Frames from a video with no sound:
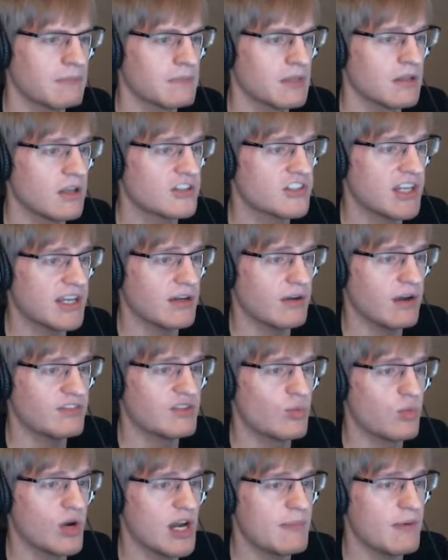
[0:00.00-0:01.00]
Looks like I don't have to
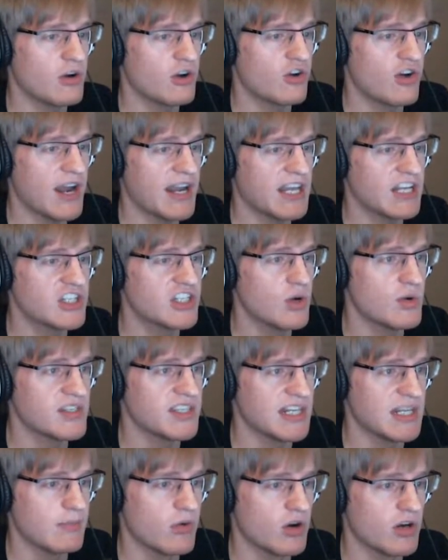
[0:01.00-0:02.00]
worry about cracking jokes
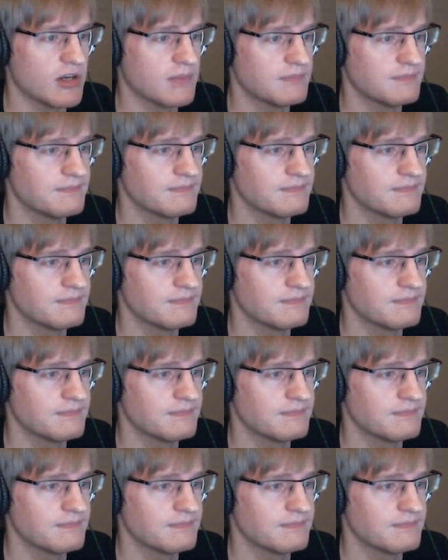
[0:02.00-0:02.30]
anymore.